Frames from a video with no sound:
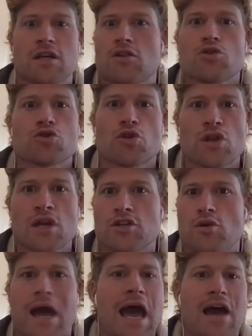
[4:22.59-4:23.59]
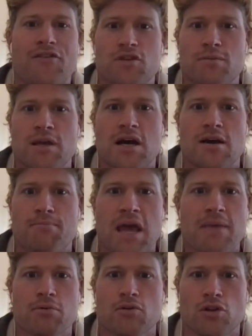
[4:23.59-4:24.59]
like those are things you have to be on
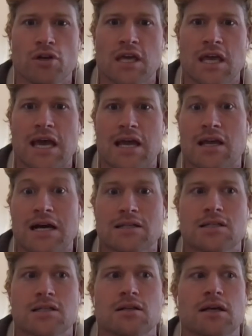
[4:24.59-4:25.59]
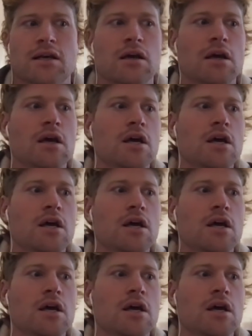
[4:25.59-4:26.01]
paper looking at constantly.